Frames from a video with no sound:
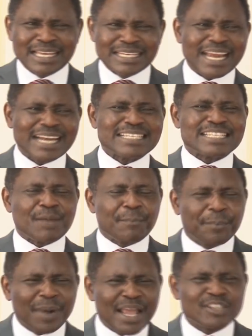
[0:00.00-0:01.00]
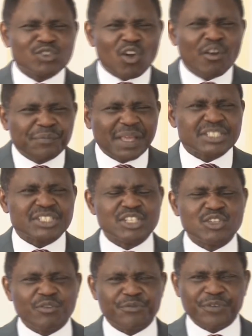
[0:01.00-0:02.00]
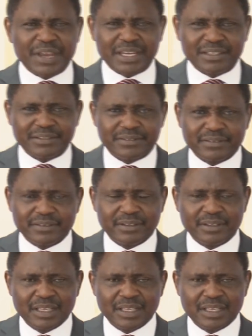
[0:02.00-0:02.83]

There is the place of the shield of faith